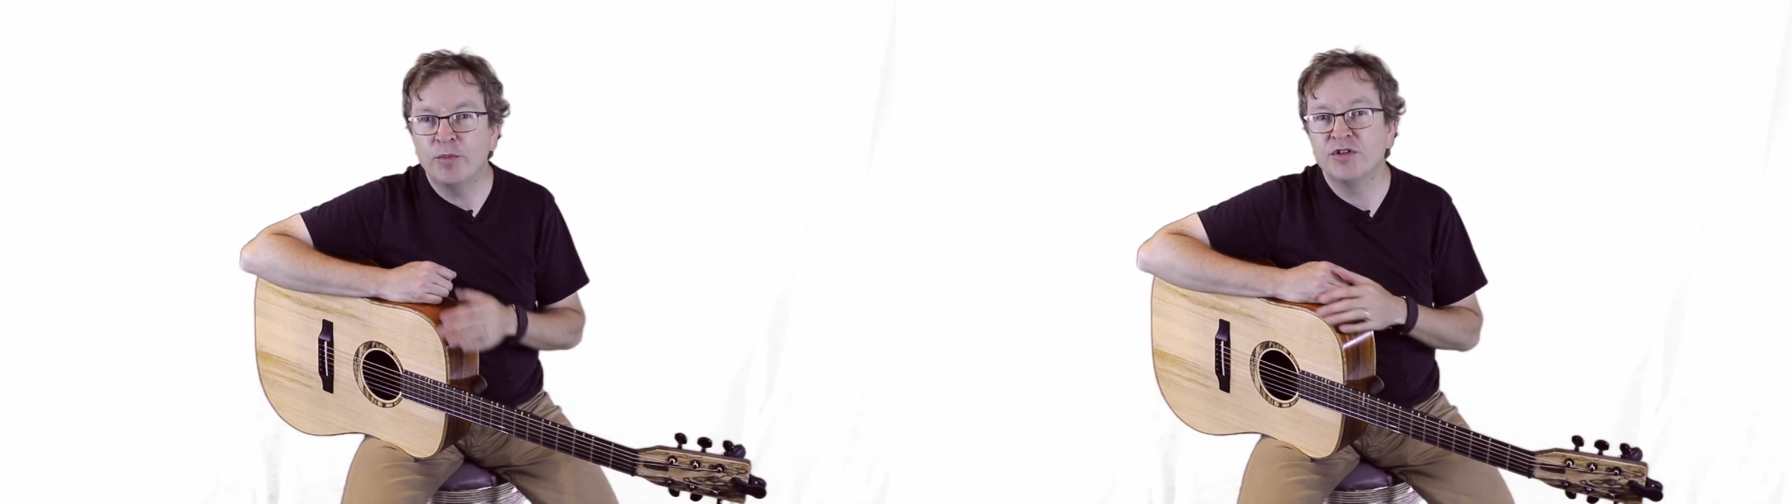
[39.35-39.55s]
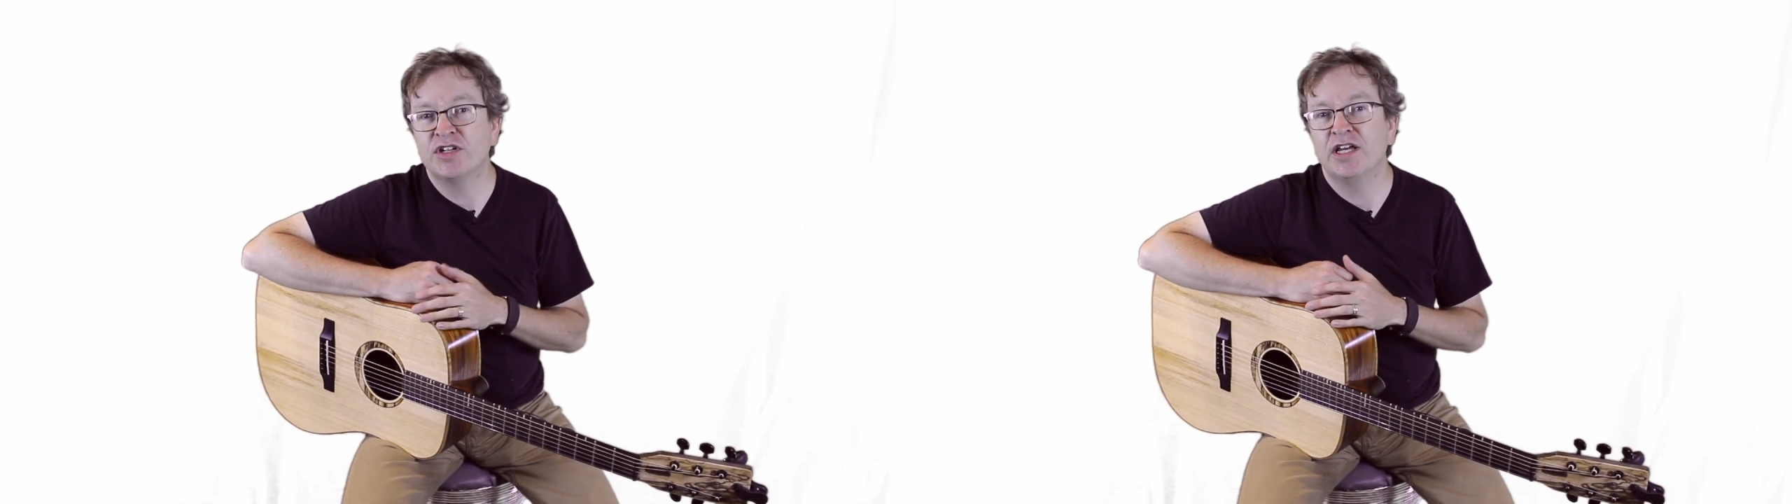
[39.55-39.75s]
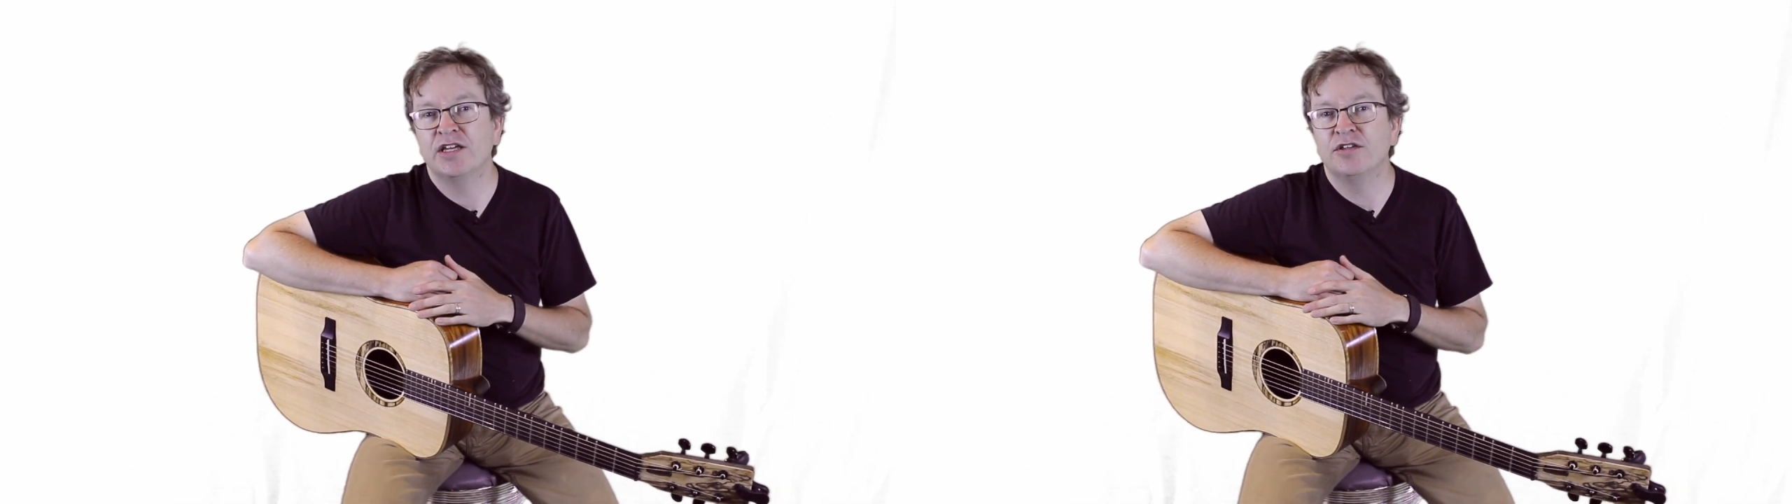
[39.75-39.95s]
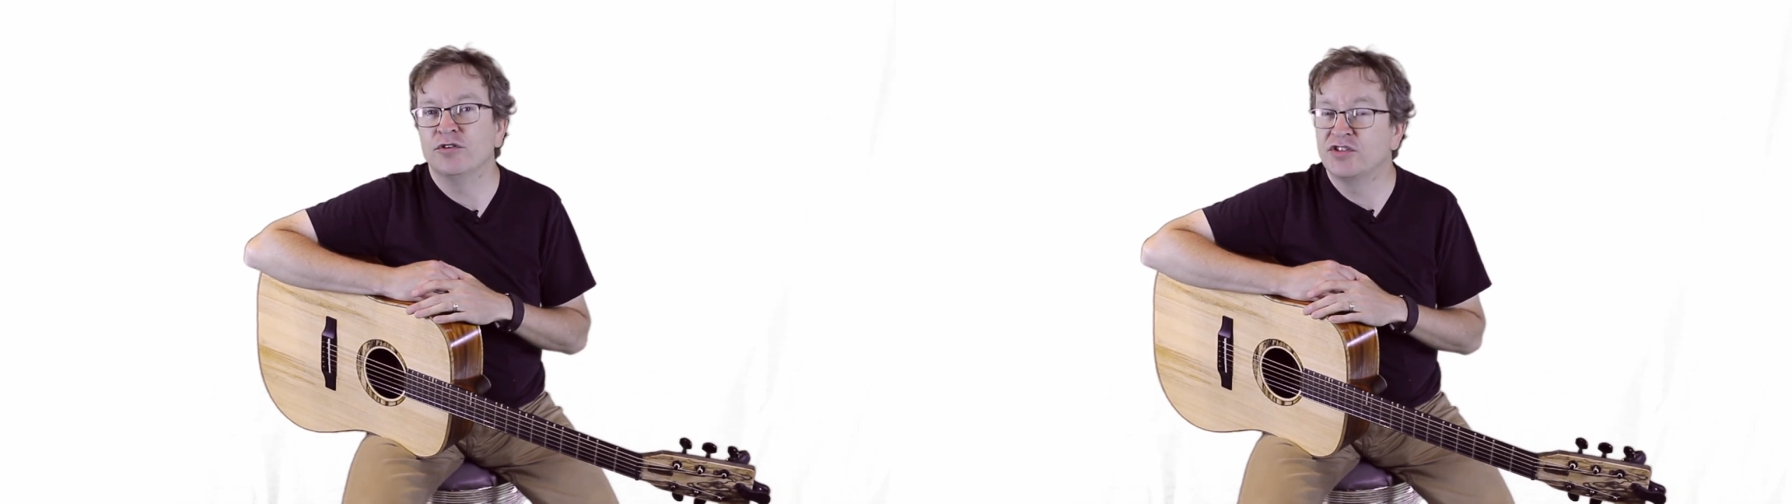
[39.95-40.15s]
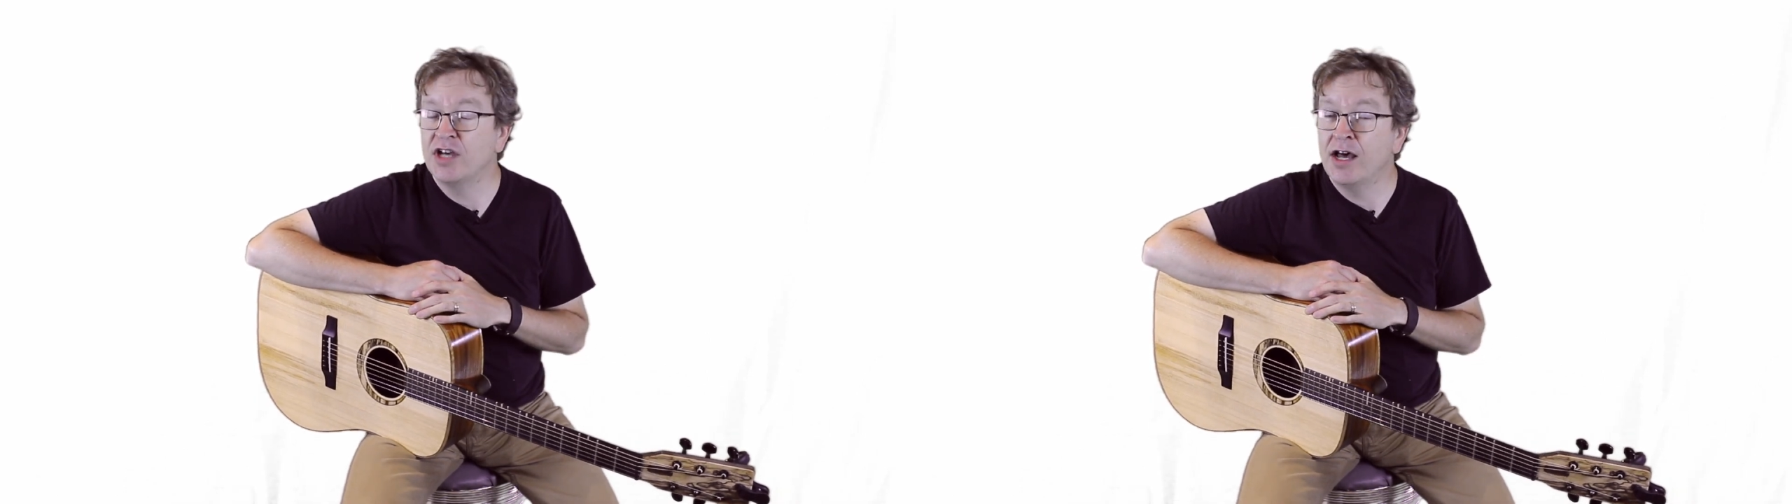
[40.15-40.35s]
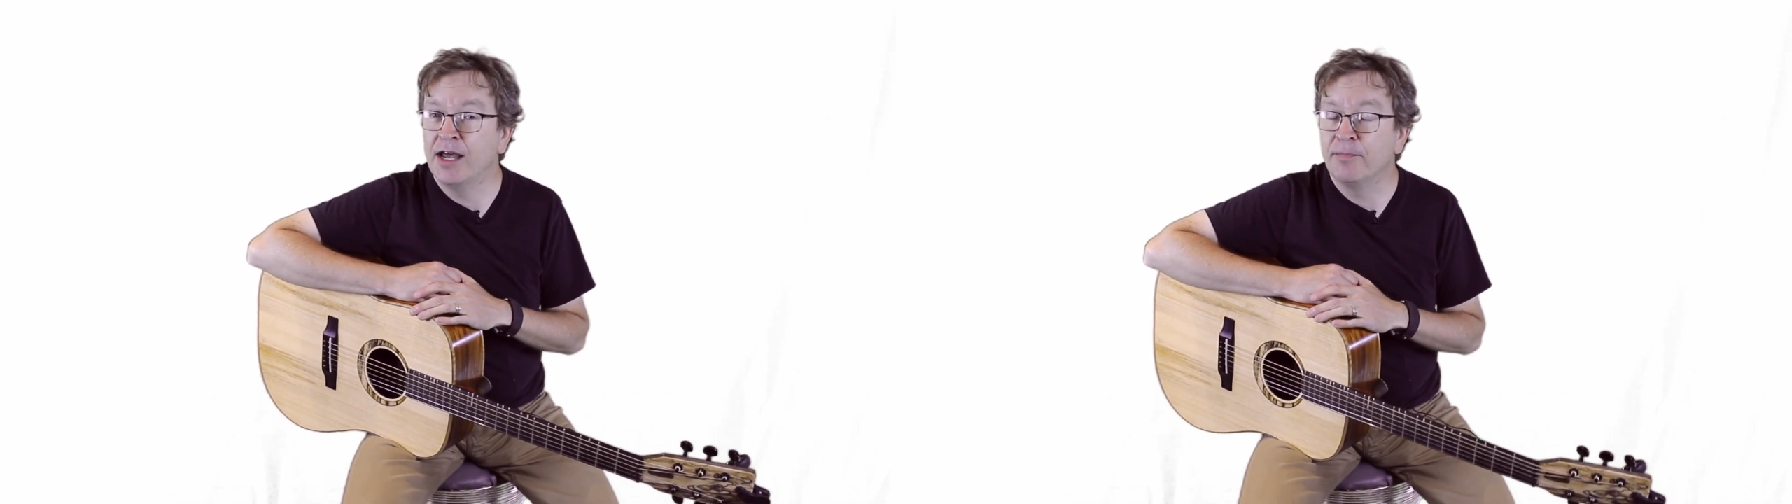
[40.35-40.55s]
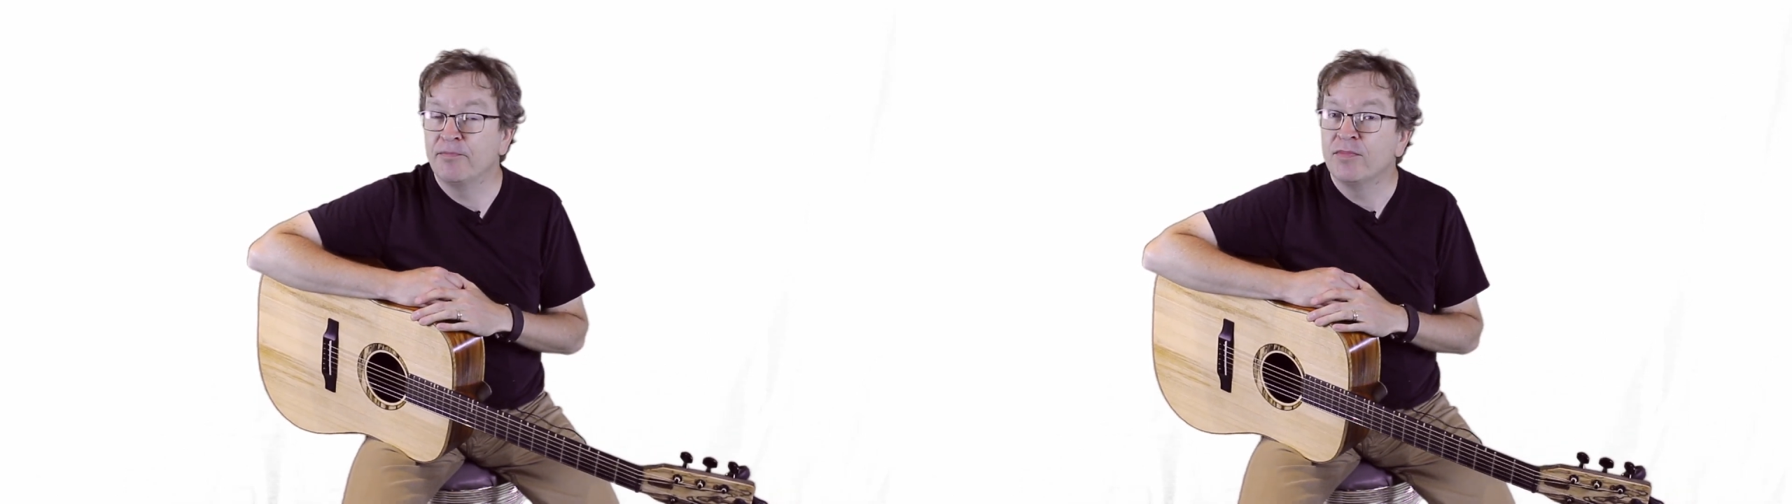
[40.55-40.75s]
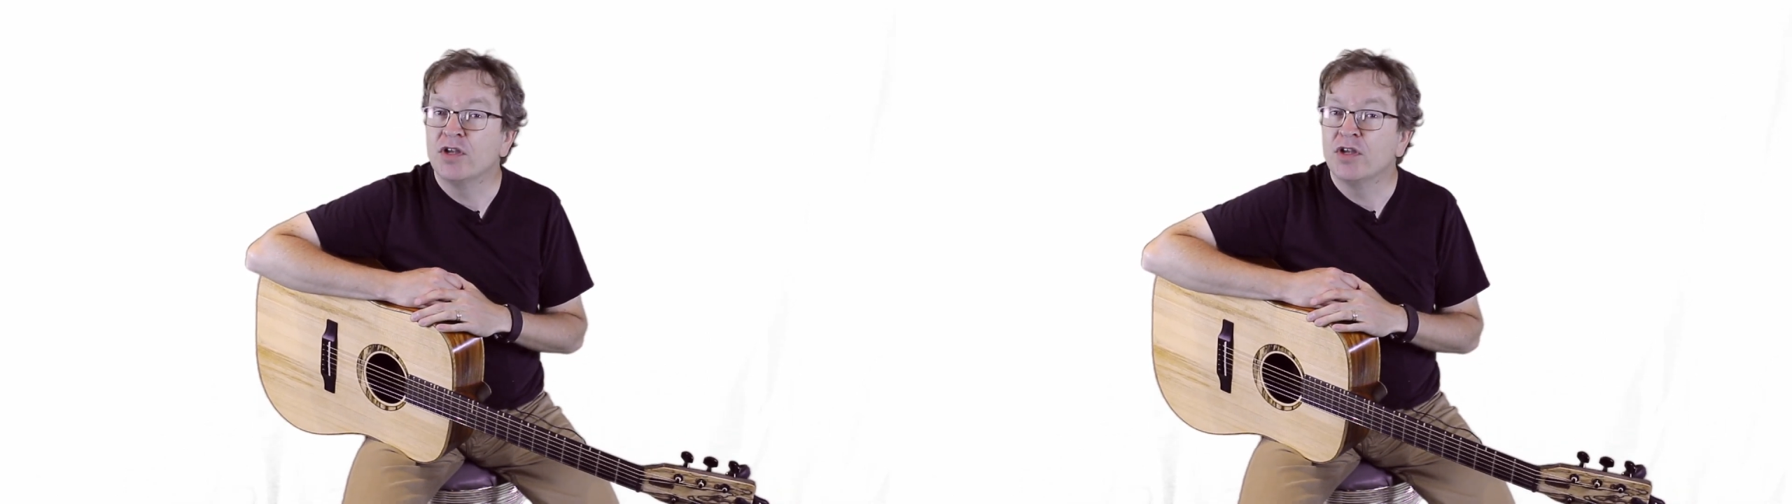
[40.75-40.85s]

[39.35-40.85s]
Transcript: you take your time